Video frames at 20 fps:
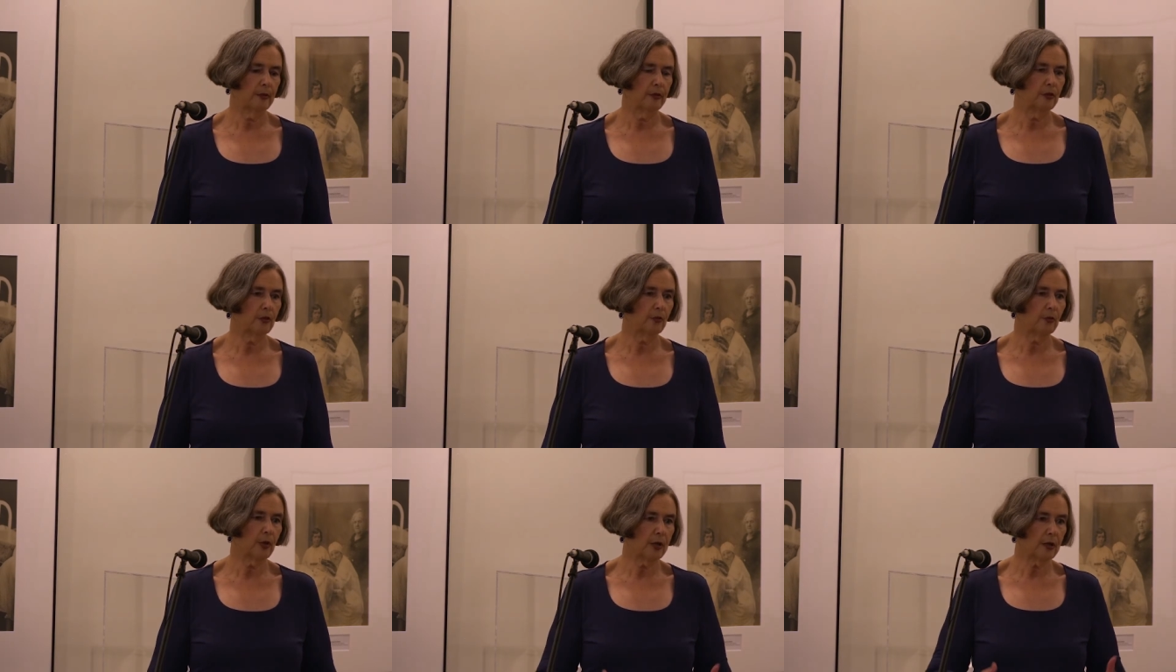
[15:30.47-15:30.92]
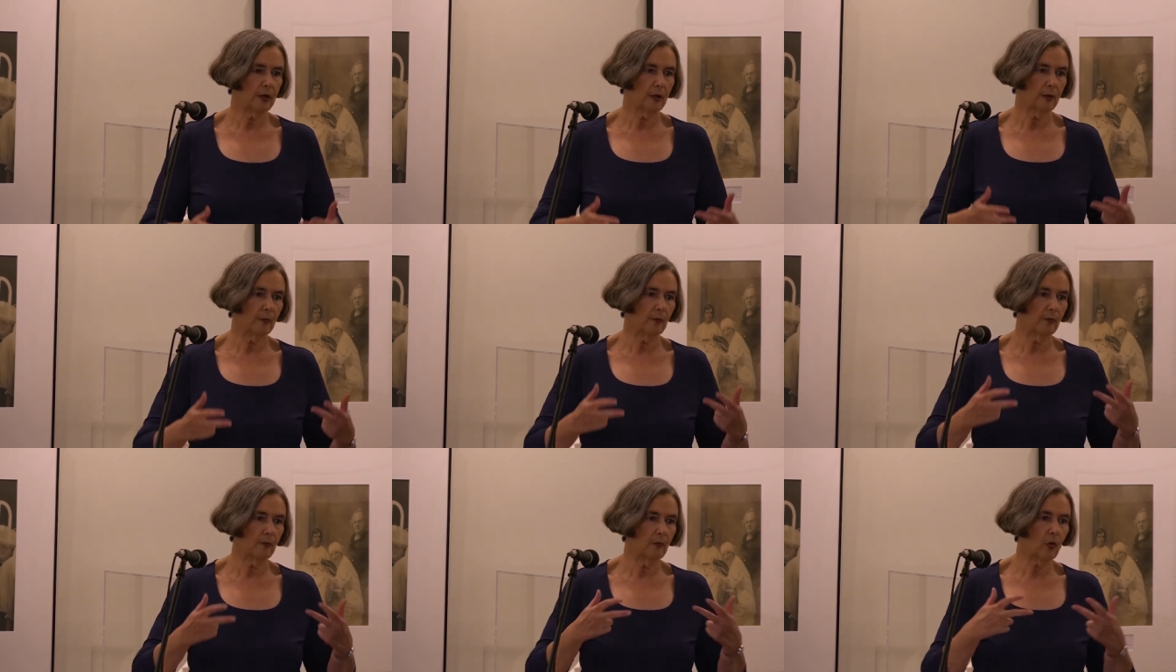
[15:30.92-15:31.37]
You
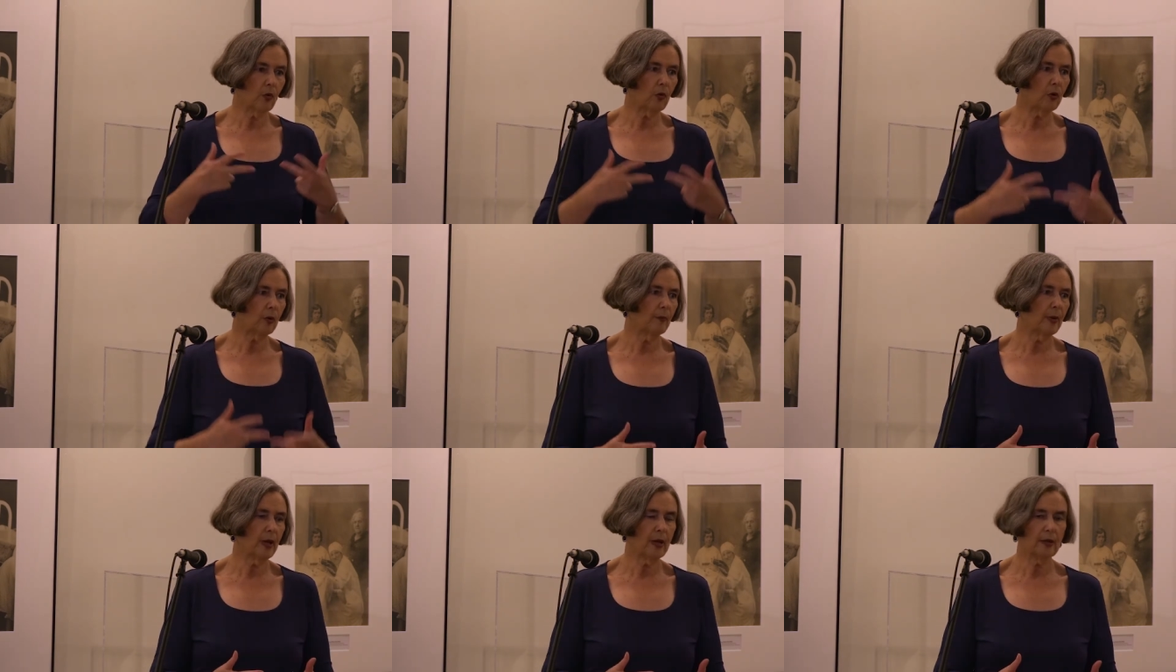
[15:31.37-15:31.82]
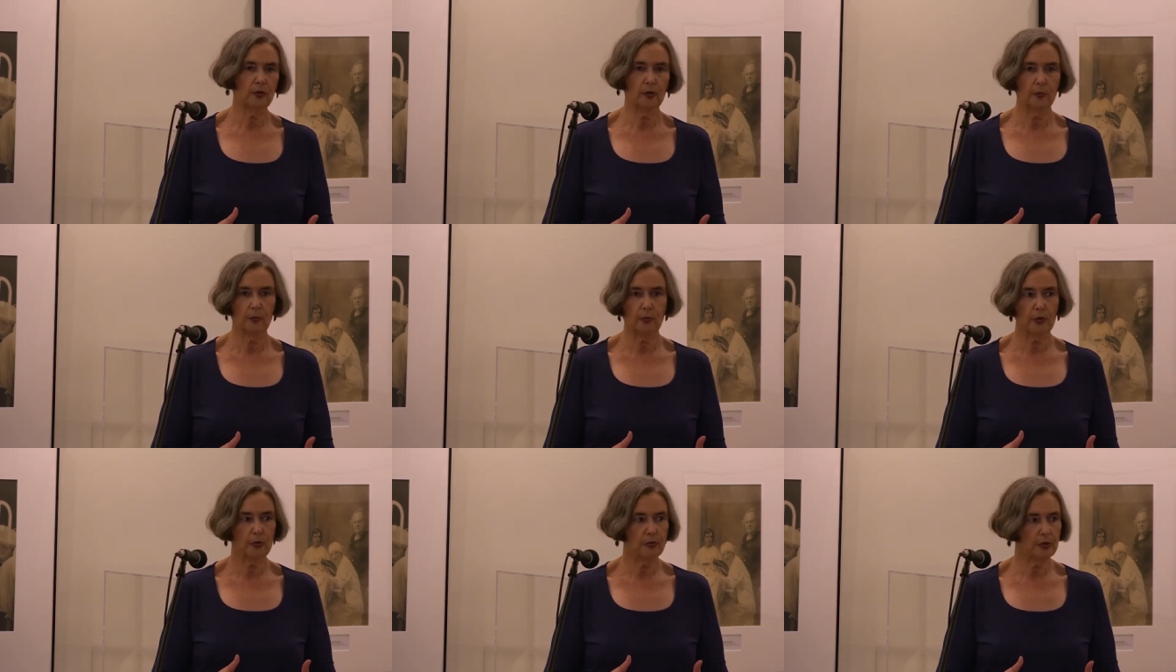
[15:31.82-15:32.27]
hear more about
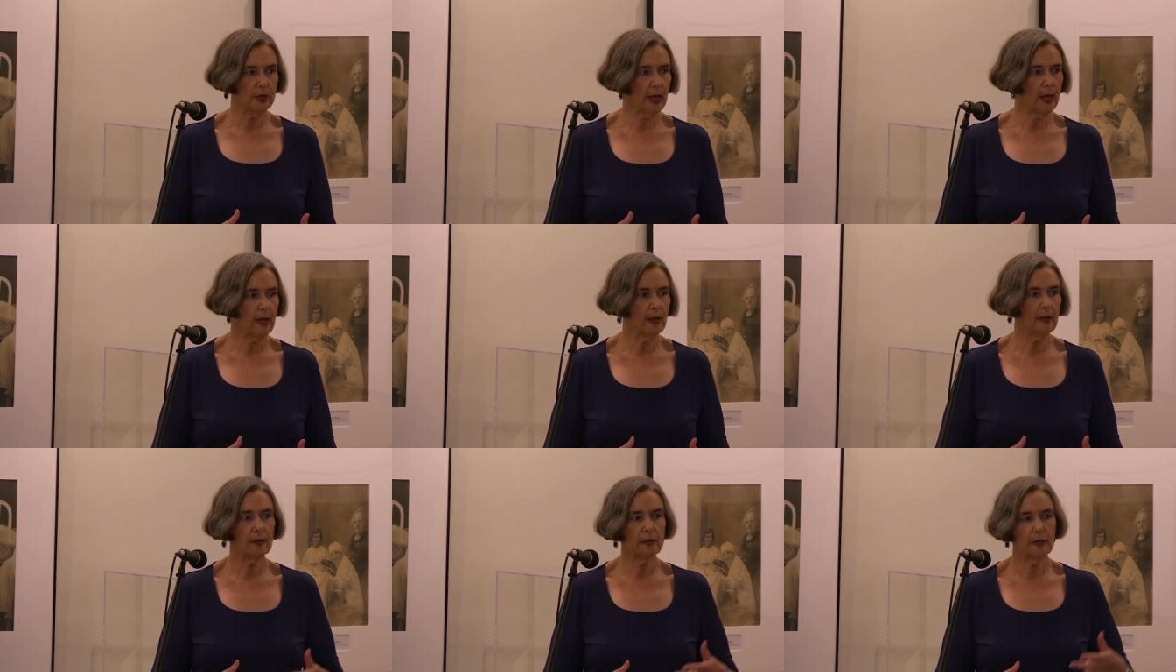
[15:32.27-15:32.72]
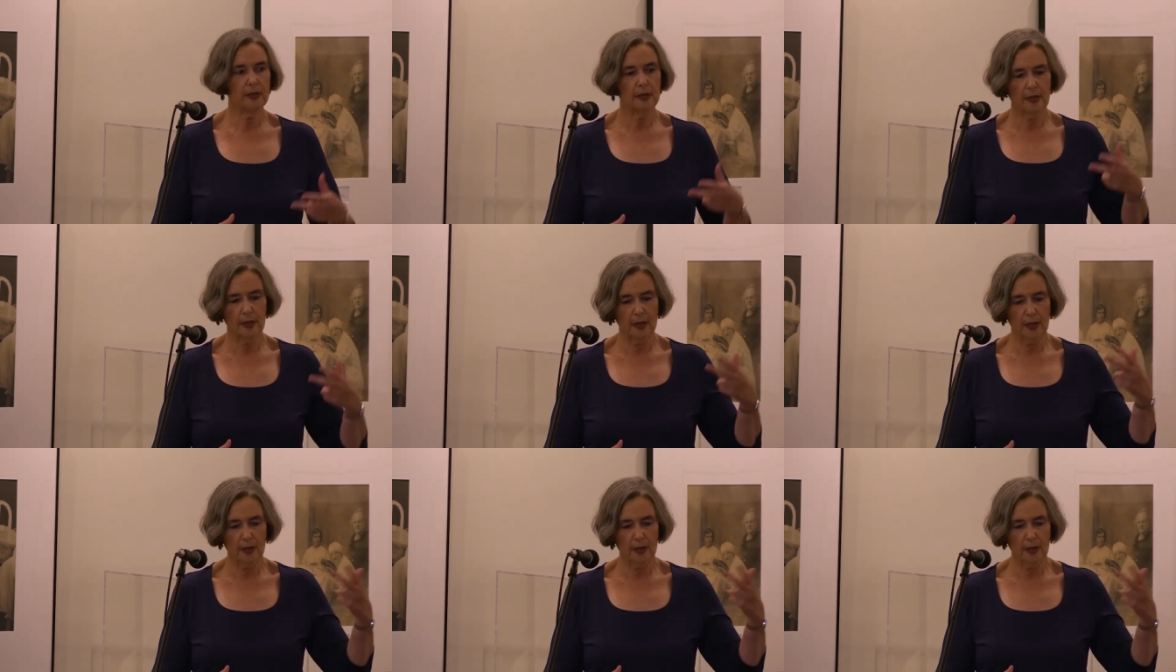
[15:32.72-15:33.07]
the brutality,